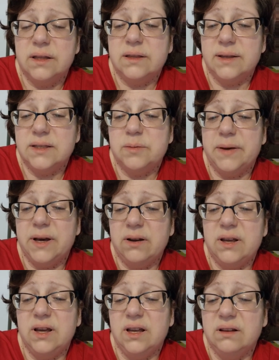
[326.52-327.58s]
think that's about
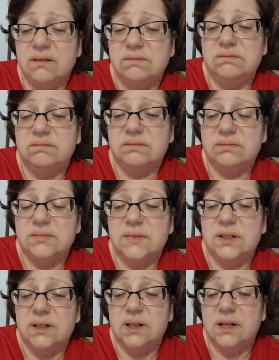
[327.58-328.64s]
it.
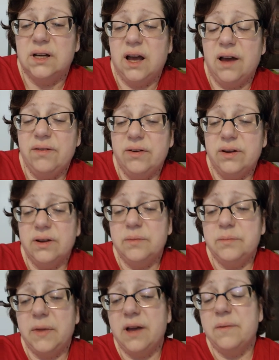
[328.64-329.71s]
I
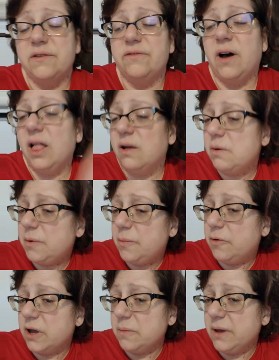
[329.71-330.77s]
have my follow-up
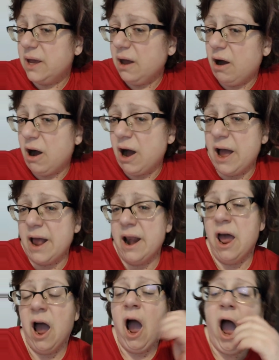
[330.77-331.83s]
appointment on,